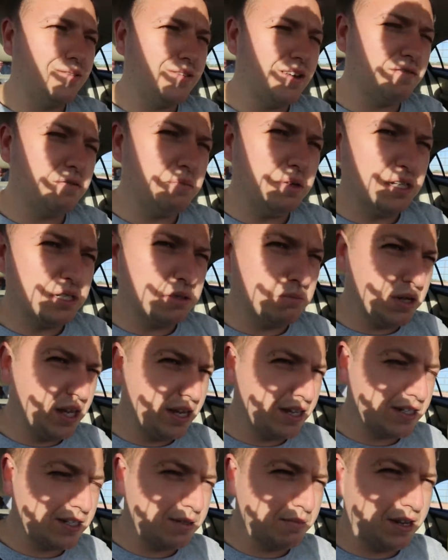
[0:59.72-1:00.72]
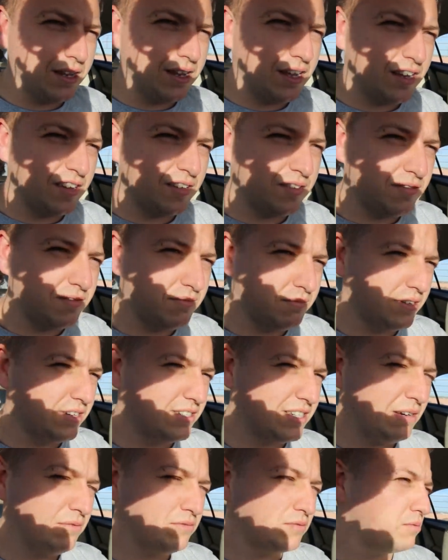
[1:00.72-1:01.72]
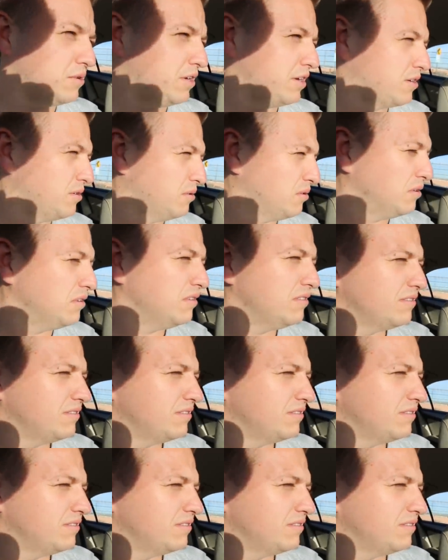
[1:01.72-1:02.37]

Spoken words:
I've never been to Blake's in my life, but it sounds pretty cool.